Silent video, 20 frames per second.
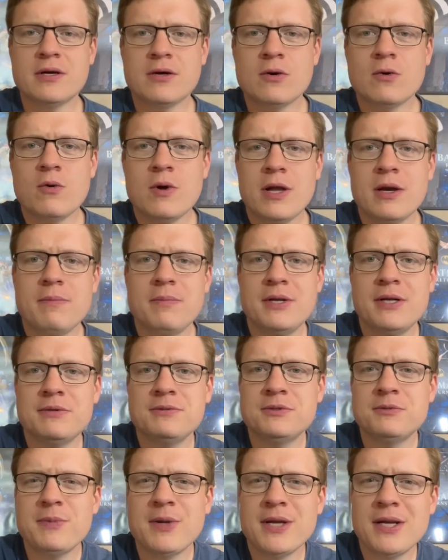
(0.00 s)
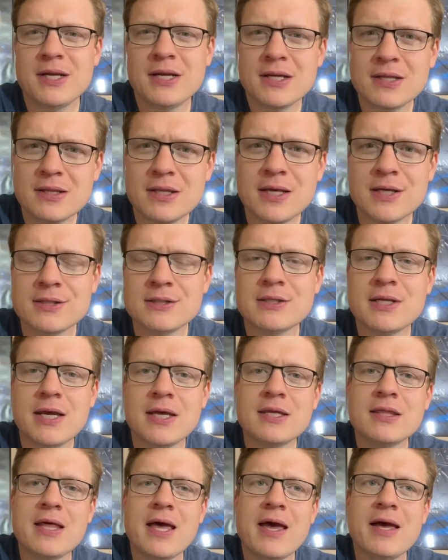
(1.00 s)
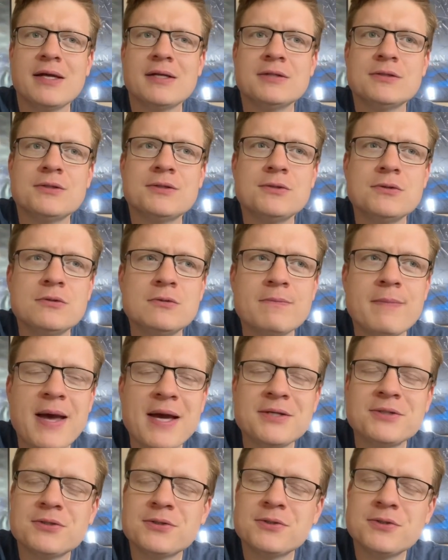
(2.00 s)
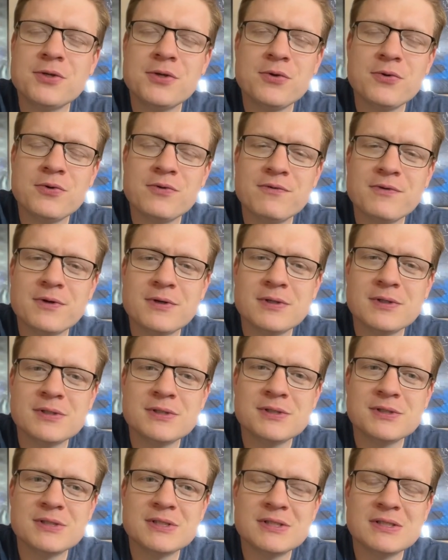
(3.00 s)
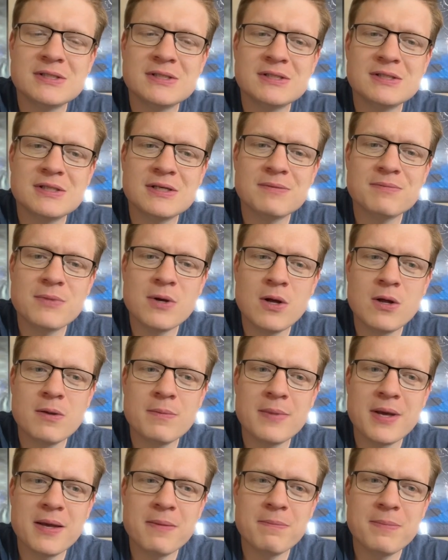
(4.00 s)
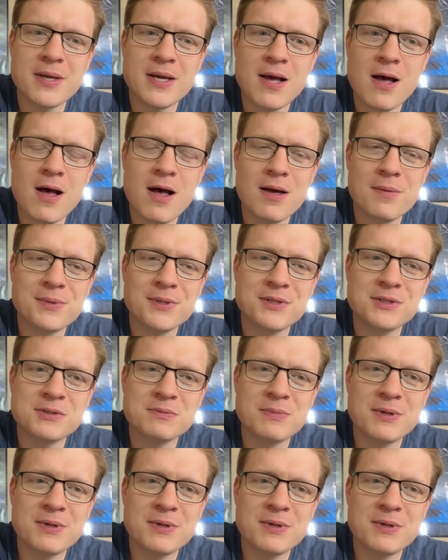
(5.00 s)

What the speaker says: quite a bit of spending and things like that to Masters of the Universe and all my big hobbies.